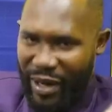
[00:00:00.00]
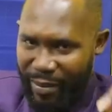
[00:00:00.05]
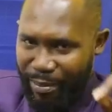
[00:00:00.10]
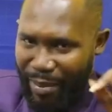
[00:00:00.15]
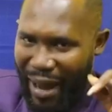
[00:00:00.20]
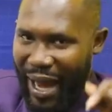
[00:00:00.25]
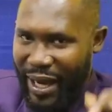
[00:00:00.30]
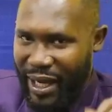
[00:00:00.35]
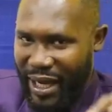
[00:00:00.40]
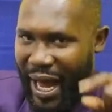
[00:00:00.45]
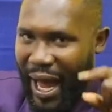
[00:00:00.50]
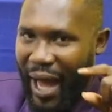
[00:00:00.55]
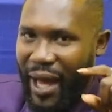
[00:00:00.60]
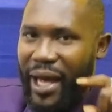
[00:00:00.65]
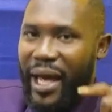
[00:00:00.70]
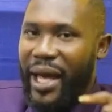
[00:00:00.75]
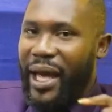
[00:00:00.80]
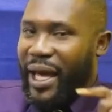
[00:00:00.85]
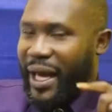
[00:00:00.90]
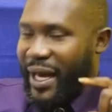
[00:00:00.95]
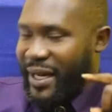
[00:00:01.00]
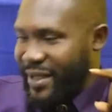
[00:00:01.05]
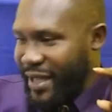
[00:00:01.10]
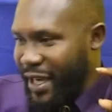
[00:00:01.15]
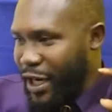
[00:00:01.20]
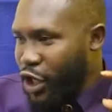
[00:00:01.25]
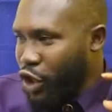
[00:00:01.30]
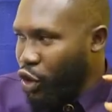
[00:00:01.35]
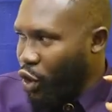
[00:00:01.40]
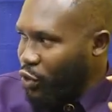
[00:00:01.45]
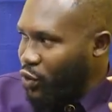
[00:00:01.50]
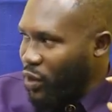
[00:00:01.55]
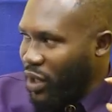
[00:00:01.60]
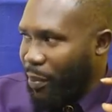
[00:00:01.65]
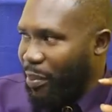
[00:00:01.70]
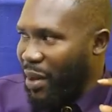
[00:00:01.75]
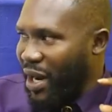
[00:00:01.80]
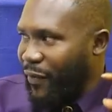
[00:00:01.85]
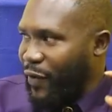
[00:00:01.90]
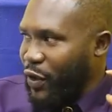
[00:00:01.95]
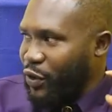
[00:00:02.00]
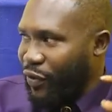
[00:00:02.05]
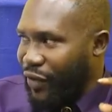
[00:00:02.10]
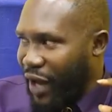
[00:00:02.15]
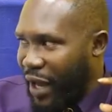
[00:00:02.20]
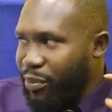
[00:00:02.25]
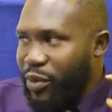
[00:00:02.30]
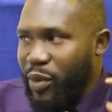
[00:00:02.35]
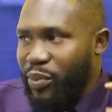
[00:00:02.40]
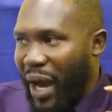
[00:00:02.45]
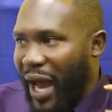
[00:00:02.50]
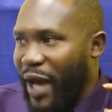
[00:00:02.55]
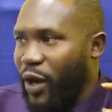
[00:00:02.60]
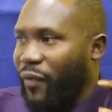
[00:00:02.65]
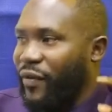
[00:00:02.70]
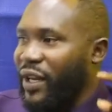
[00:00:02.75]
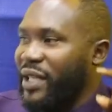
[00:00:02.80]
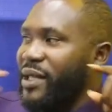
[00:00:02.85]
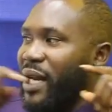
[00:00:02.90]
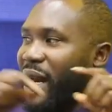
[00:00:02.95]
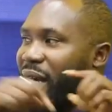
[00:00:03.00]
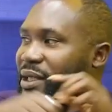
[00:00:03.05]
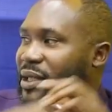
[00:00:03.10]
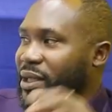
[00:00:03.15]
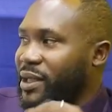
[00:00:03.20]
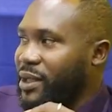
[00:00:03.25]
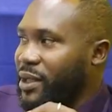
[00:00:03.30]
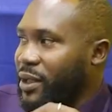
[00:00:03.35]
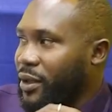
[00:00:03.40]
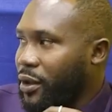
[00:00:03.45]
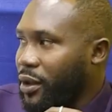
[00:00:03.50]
the bar, it's inure to the benefit of the MPP ahead of these elections.